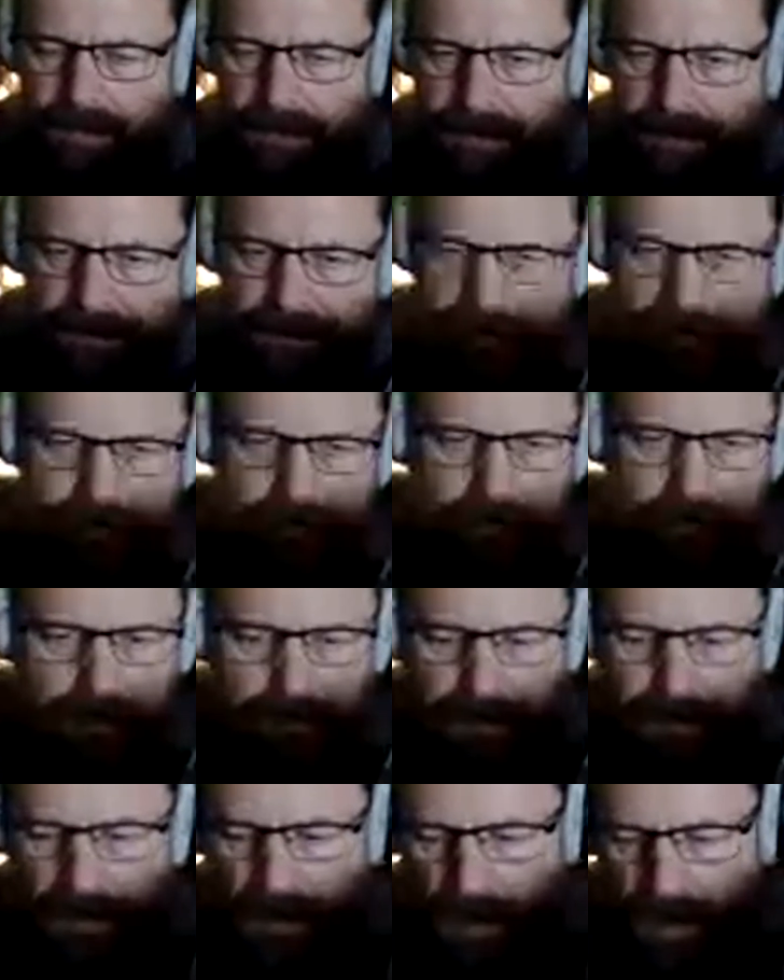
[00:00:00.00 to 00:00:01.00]
and
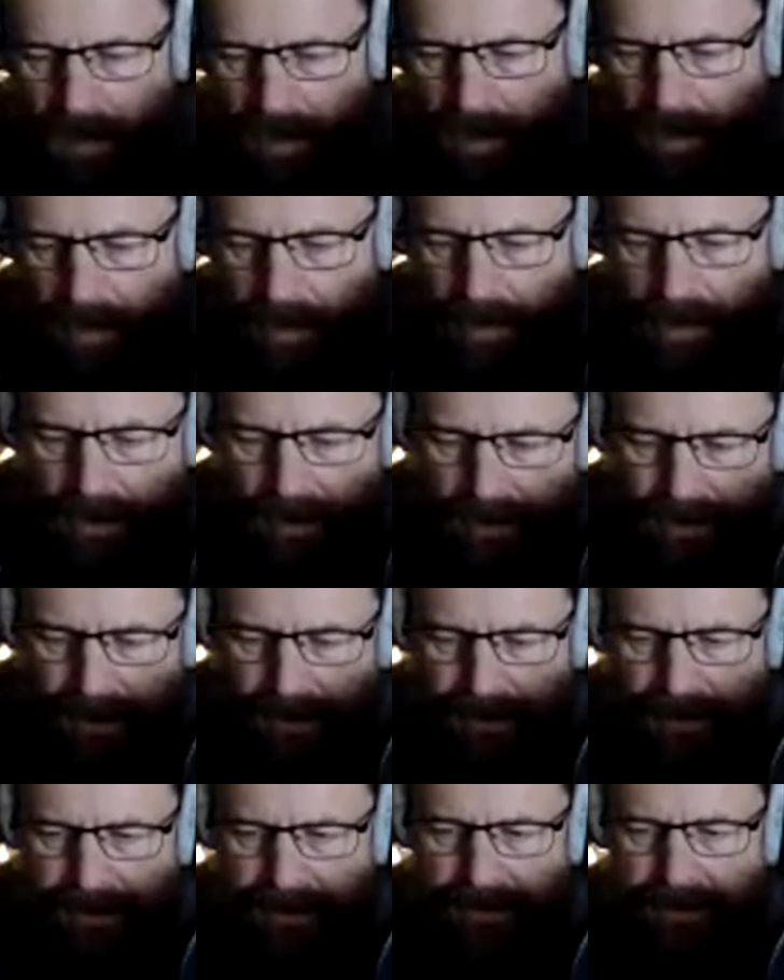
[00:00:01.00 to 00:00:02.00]

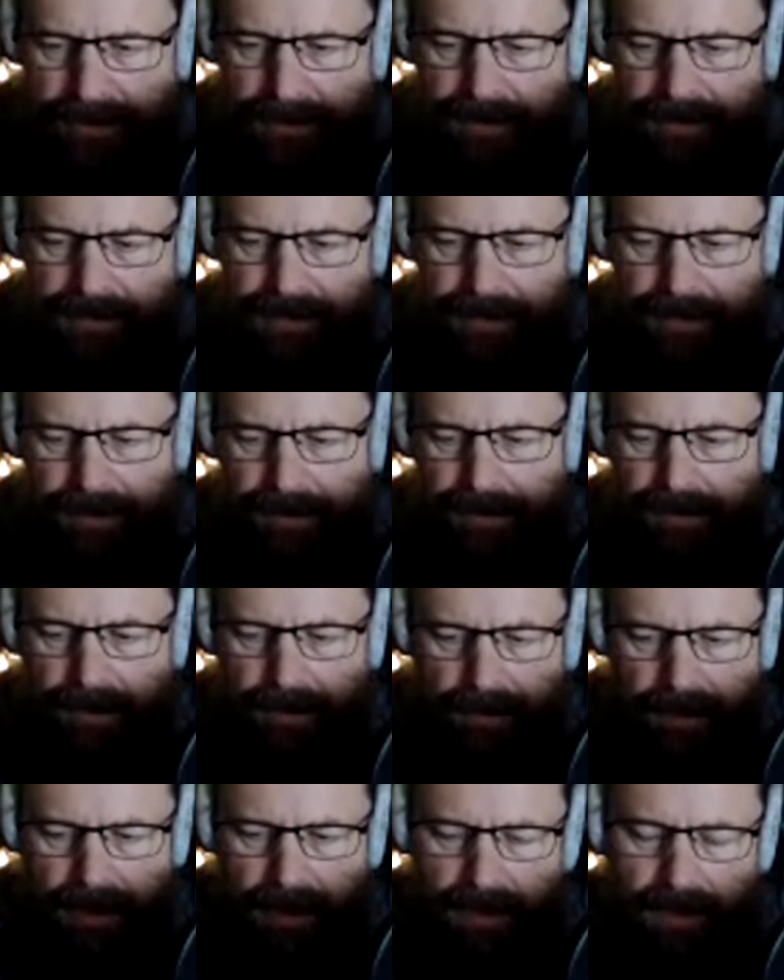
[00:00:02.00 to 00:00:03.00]

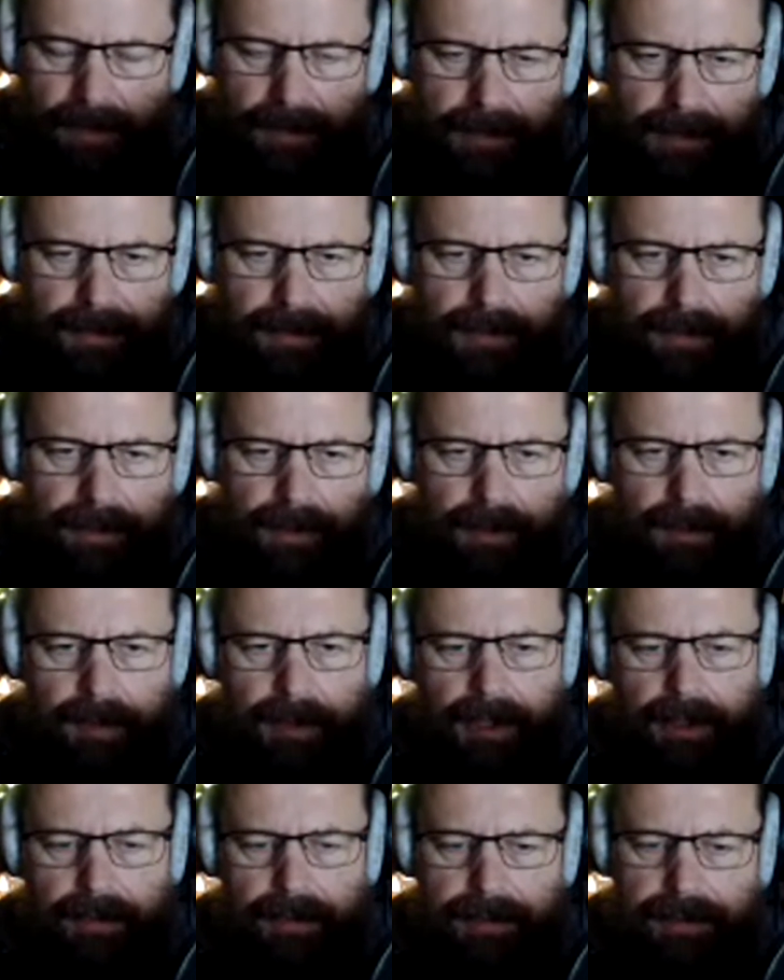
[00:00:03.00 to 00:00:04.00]
we are going to
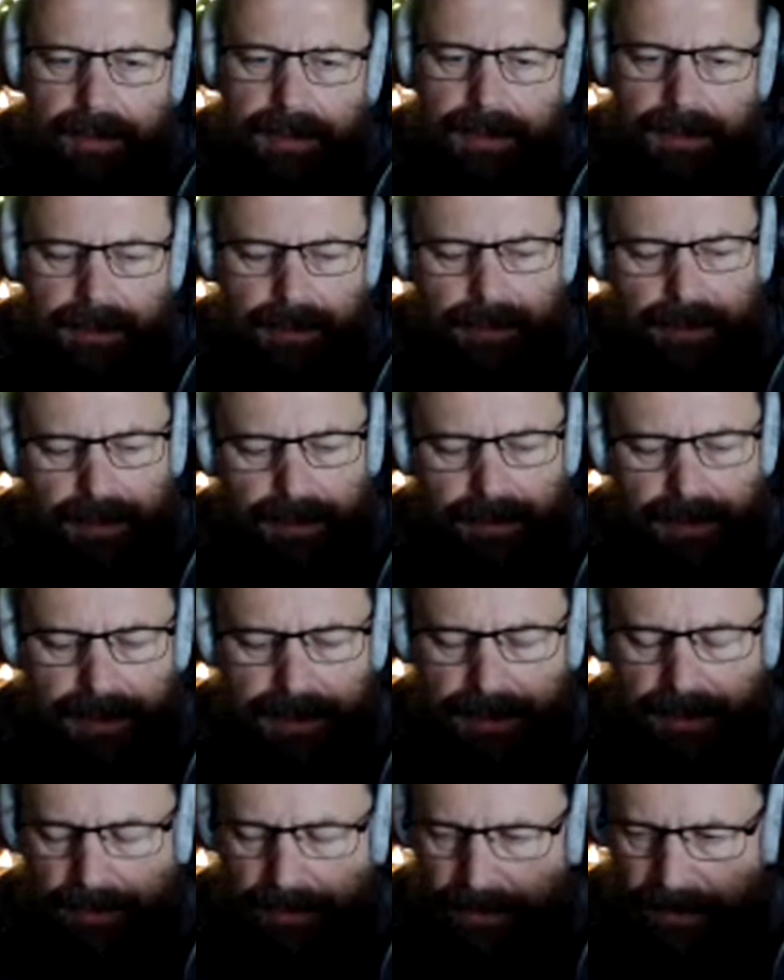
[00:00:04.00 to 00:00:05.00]
talk about
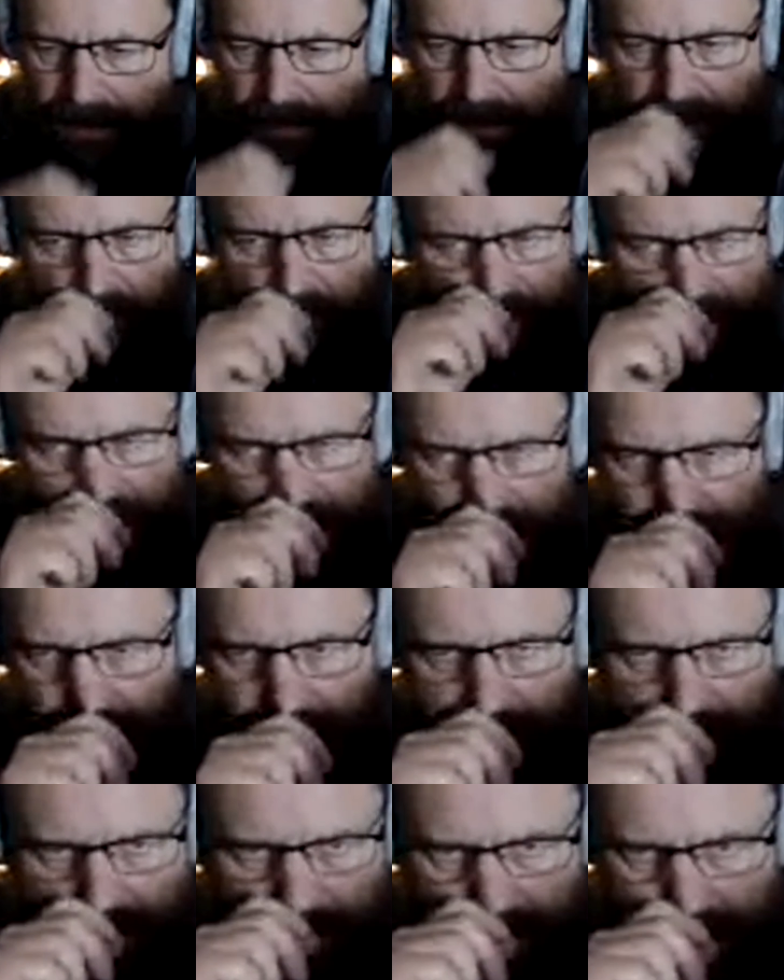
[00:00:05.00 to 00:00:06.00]
something that
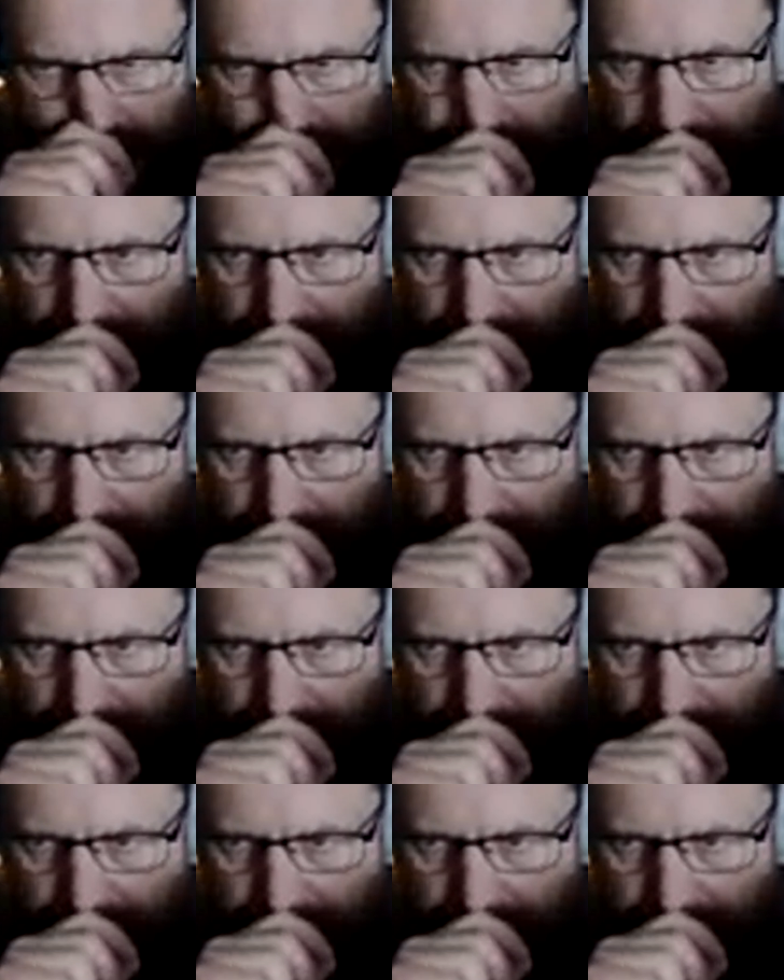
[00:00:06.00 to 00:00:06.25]
is,